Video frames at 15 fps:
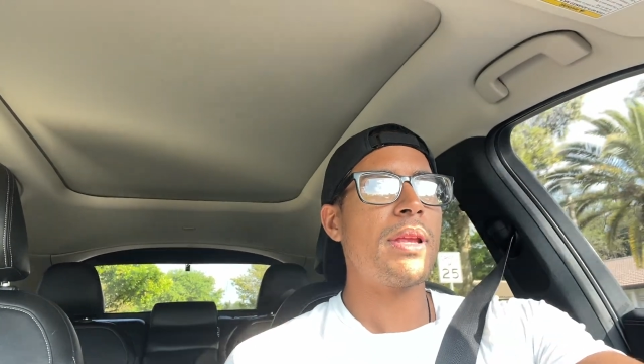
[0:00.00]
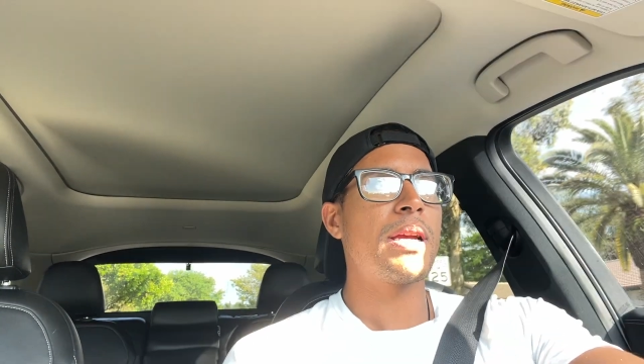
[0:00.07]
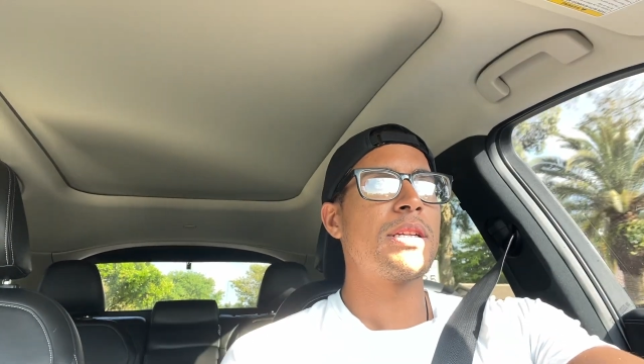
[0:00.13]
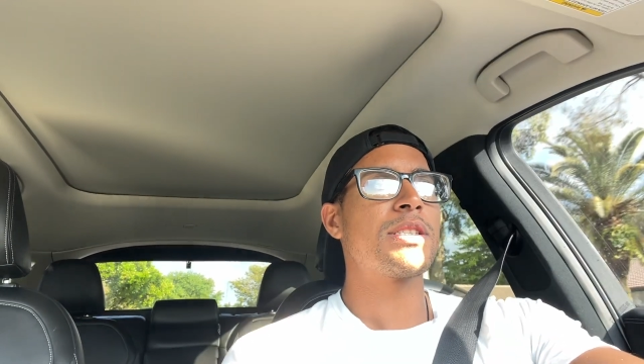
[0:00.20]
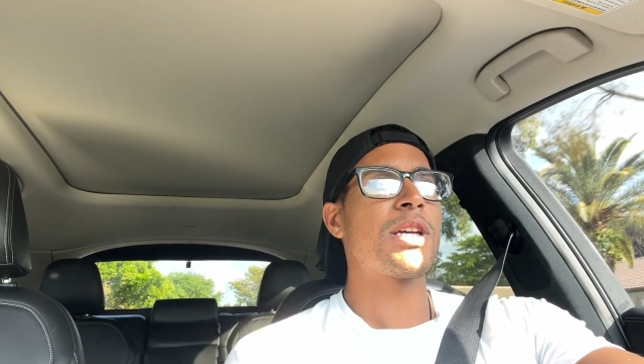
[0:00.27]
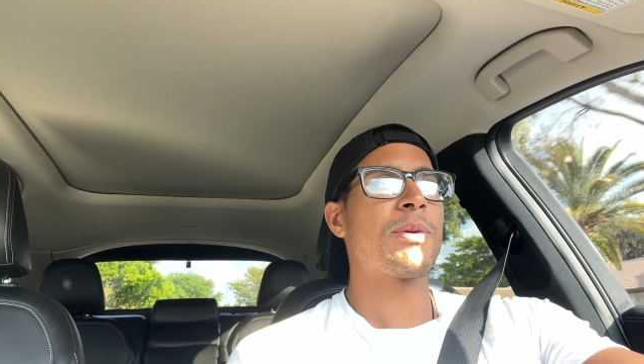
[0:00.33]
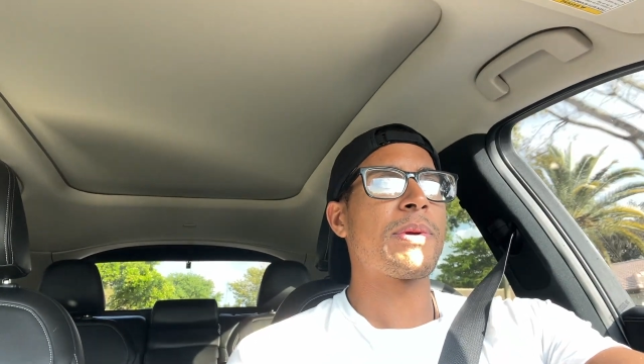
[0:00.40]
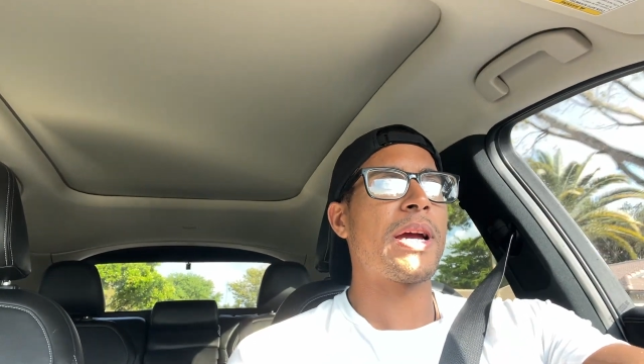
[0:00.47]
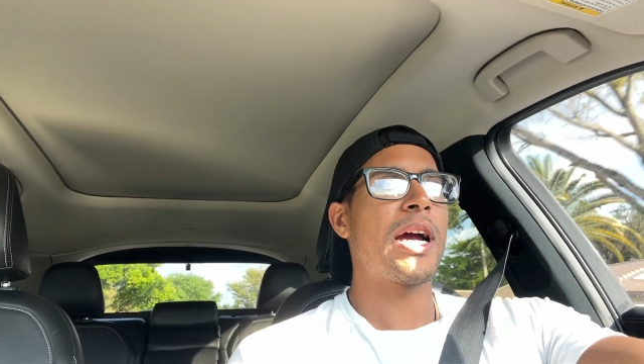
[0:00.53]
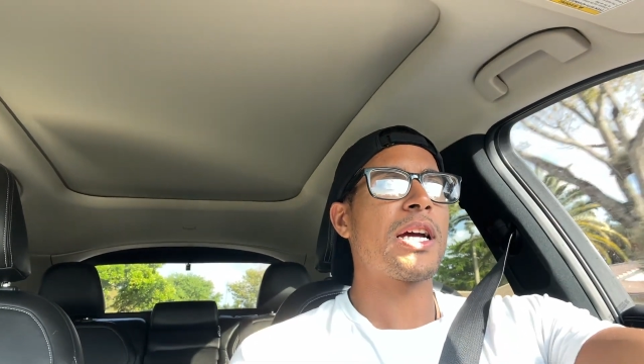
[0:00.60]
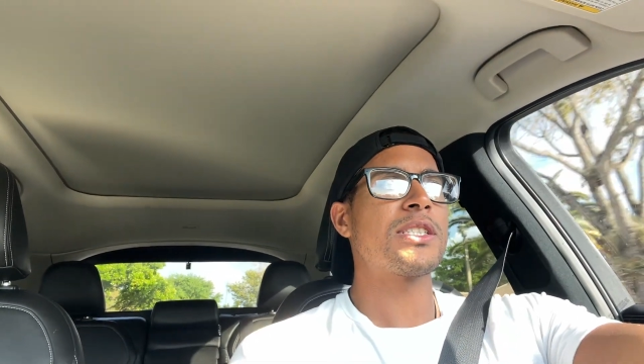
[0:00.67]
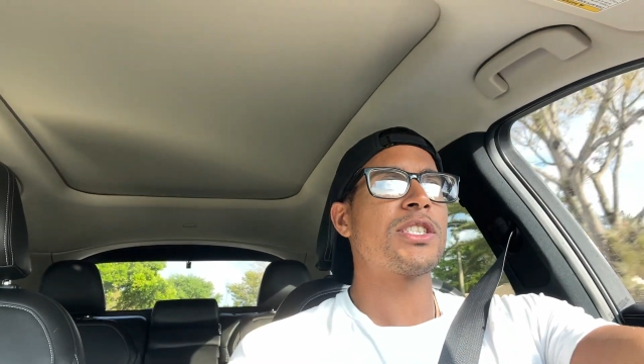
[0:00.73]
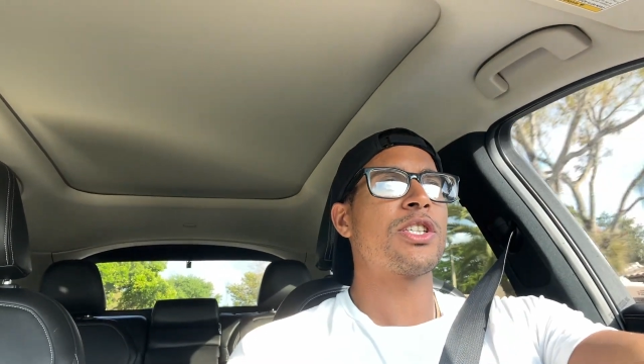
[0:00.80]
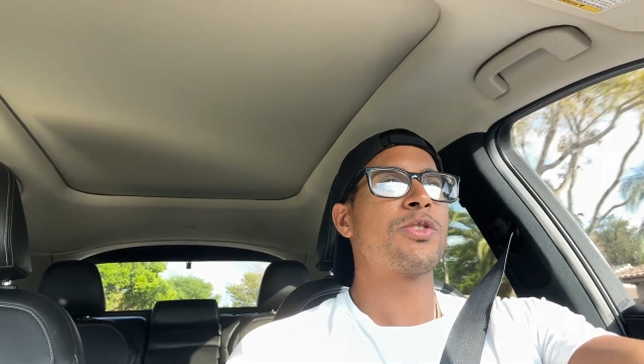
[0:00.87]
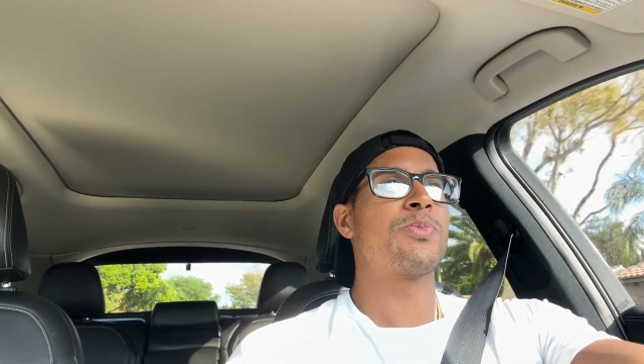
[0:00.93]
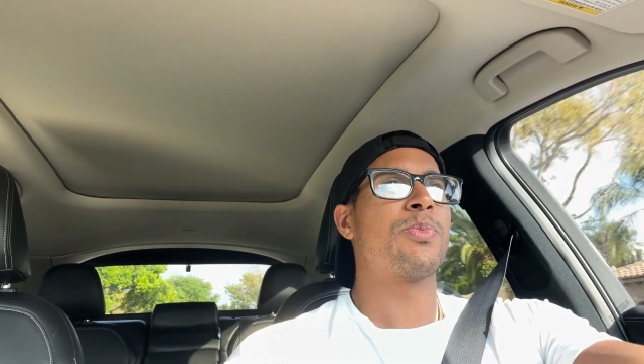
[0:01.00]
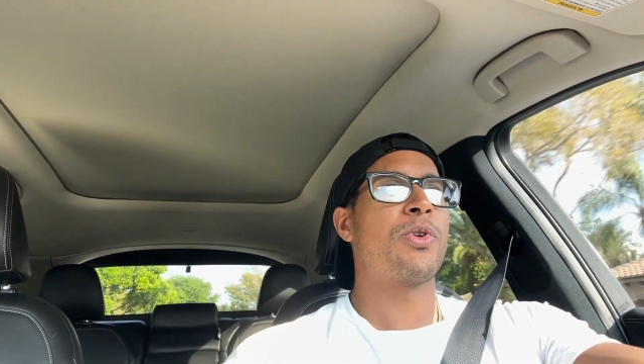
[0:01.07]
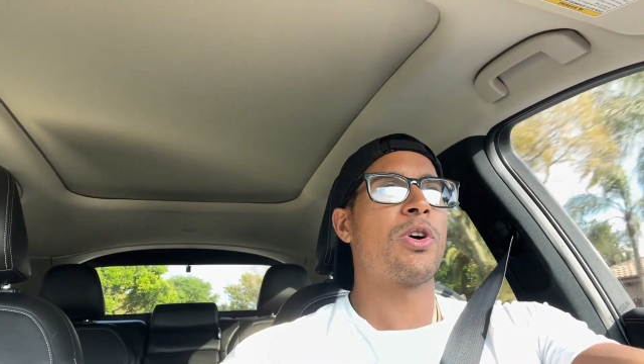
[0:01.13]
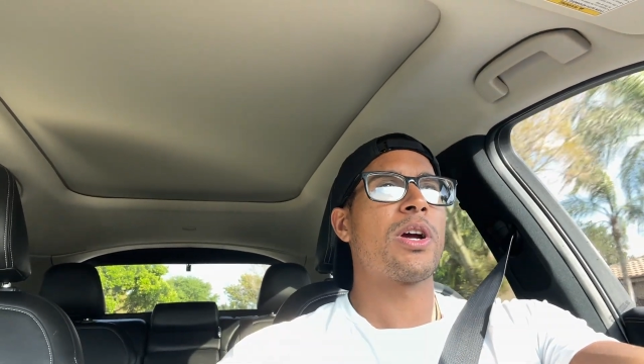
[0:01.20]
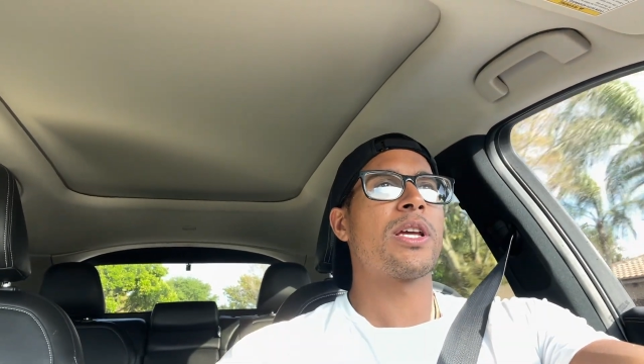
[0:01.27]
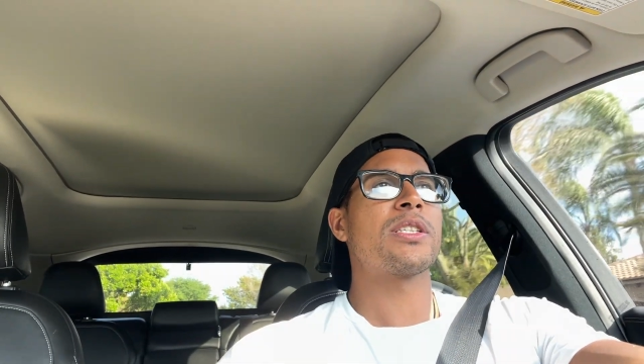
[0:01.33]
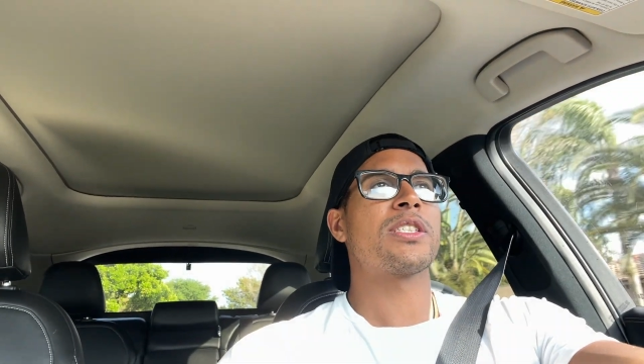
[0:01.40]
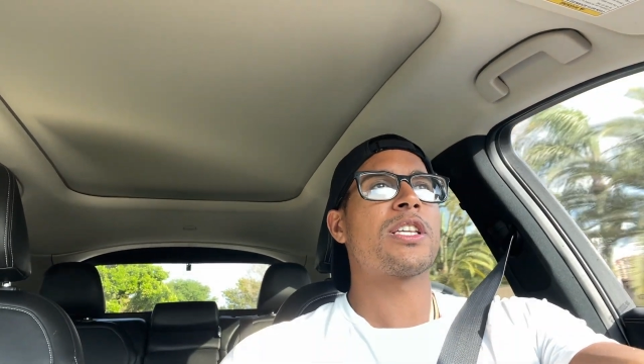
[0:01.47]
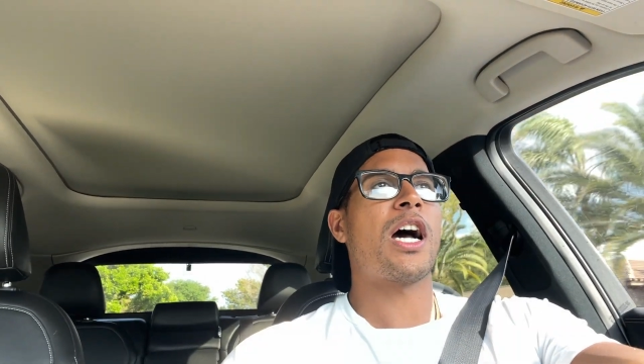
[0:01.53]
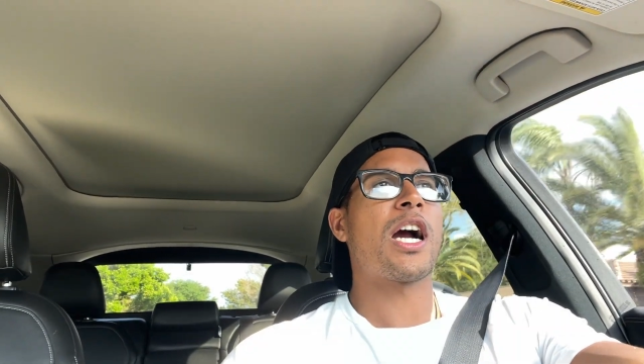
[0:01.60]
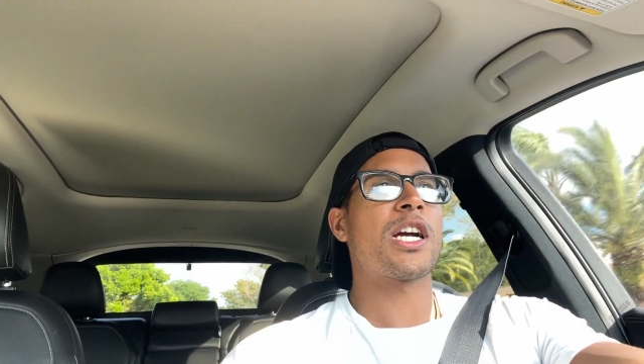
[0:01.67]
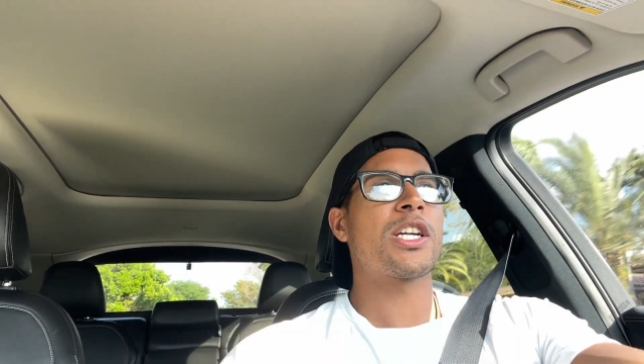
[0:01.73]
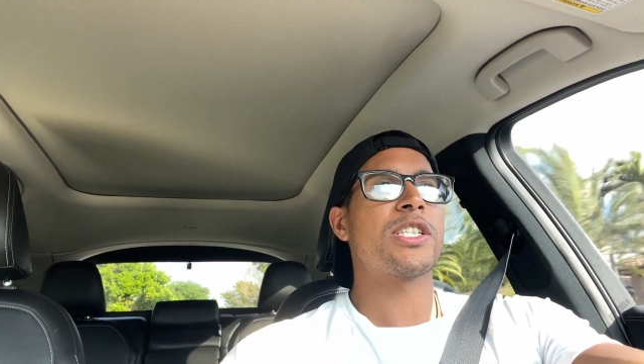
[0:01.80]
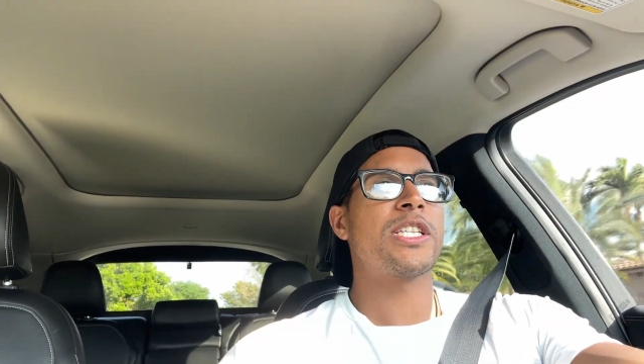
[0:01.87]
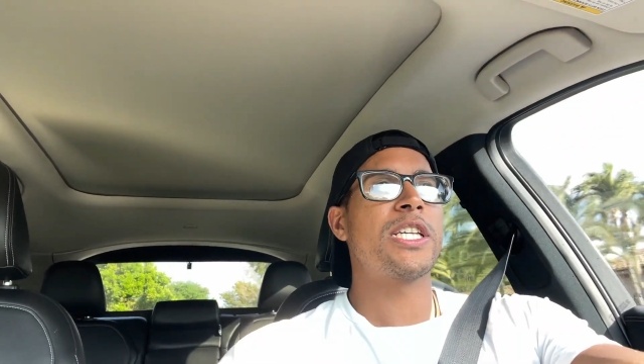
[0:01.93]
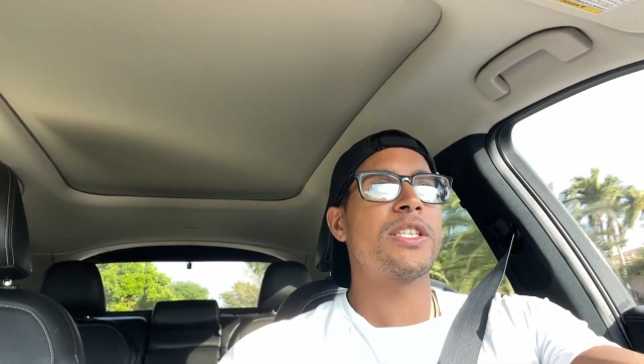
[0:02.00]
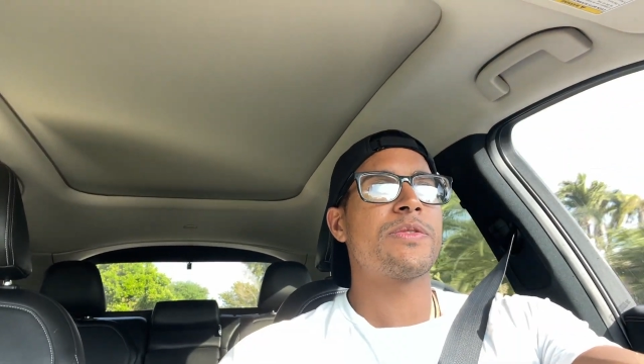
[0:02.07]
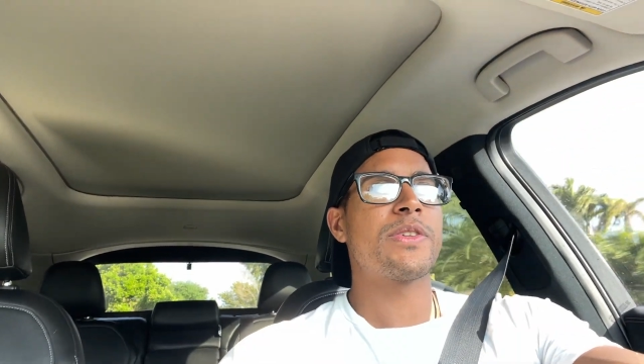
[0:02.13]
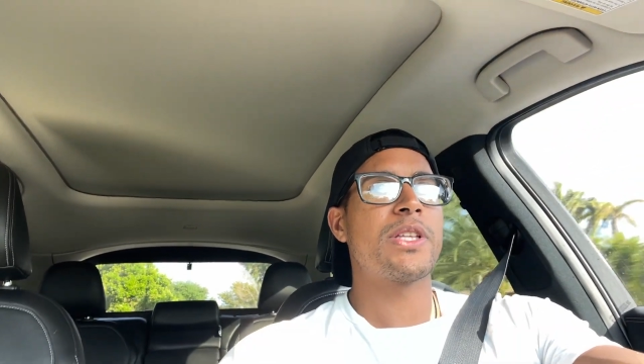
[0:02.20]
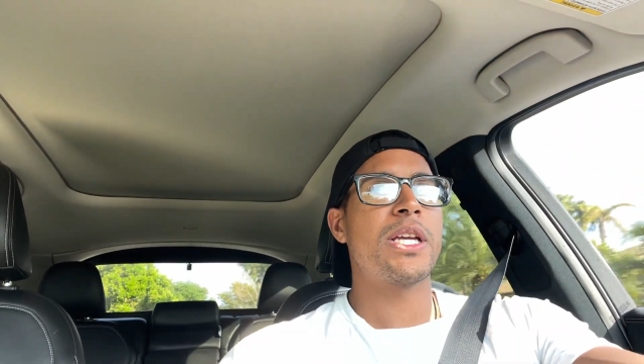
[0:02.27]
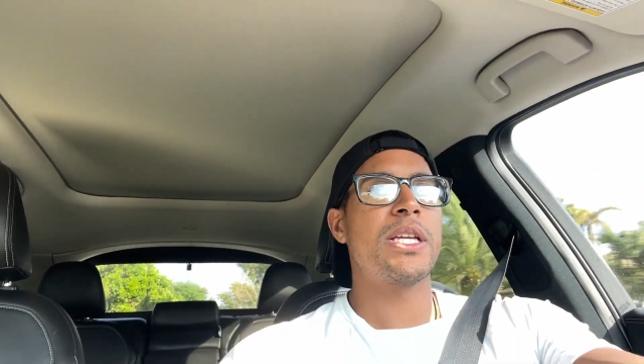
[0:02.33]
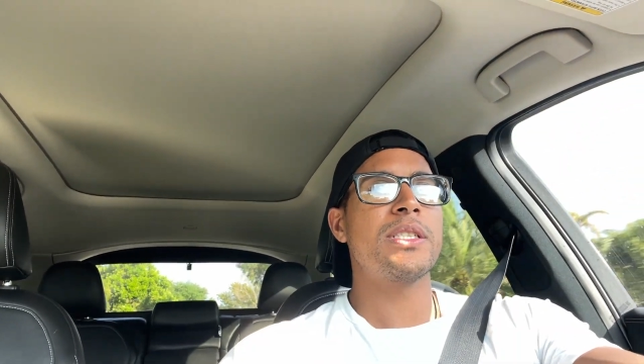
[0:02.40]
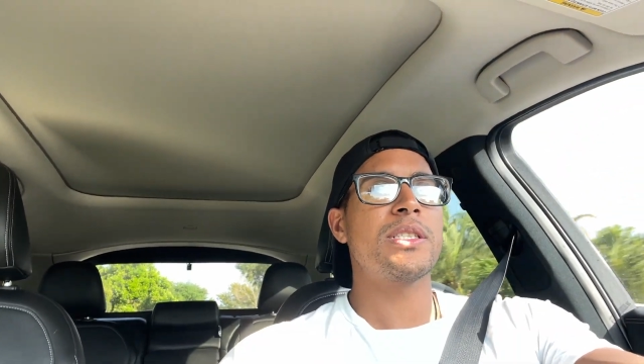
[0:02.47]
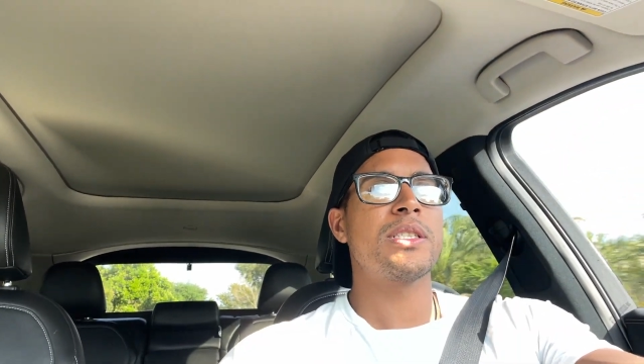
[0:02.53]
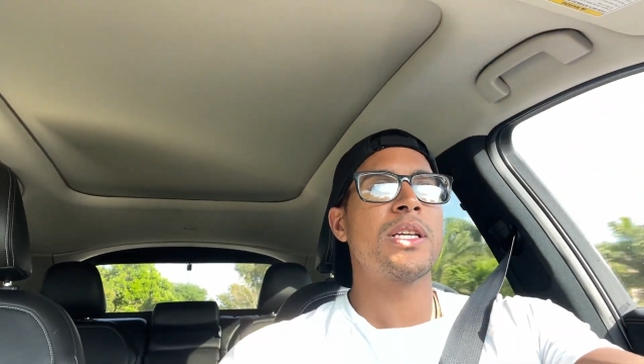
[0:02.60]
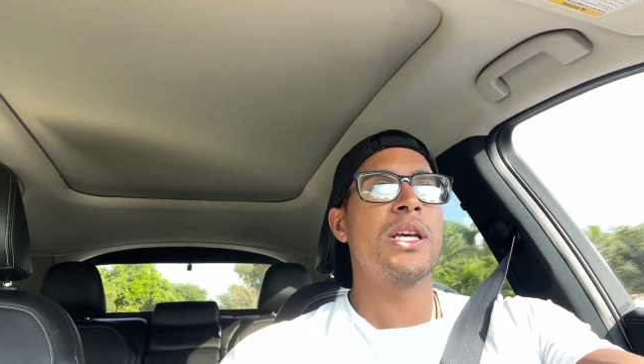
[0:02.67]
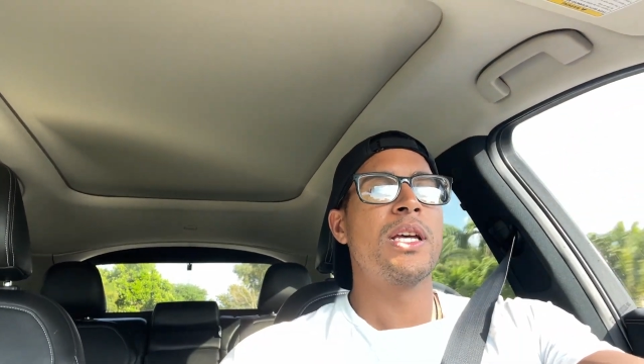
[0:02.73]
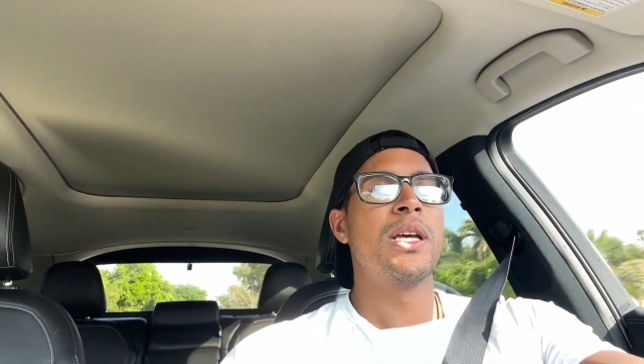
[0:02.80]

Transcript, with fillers: What's up guys, it's your boy Socrates Feliz